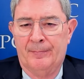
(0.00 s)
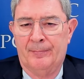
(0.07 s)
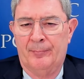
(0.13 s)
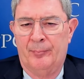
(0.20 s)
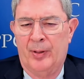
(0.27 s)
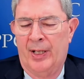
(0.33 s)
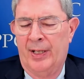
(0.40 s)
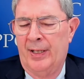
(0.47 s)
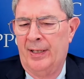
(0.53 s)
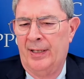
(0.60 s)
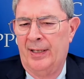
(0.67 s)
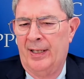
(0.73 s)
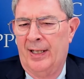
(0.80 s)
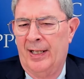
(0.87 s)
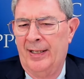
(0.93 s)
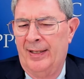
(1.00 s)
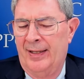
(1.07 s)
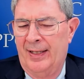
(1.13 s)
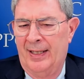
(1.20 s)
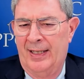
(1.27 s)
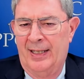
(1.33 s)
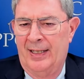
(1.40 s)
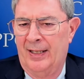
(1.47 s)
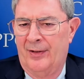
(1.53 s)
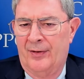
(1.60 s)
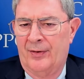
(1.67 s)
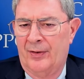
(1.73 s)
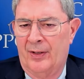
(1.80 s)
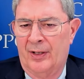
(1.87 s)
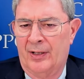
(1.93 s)
But I think
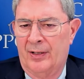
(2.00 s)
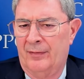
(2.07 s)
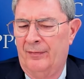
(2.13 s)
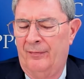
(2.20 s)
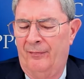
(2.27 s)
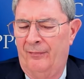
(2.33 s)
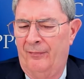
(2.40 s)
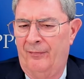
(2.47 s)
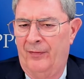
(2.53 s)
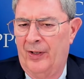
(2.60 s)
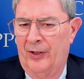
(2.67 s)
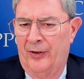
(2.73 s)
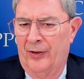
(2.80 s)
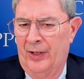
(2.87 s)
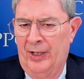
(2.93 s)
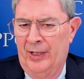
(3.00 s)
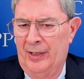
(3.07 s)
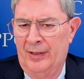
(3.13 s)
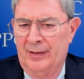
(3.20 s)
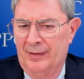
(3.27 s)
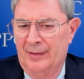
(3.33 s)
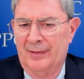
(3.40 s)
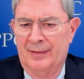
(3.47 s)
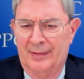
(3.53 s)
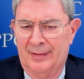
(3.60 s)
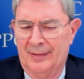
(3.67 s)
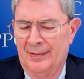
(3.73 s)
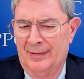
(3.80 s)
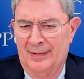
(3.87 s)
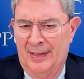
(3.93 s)
it's very
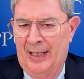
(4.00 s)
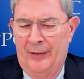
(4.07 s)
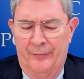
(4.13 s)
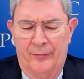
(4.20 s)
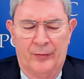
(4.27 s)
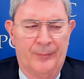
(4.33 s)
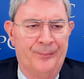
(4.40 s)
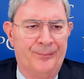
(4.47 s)
doubtful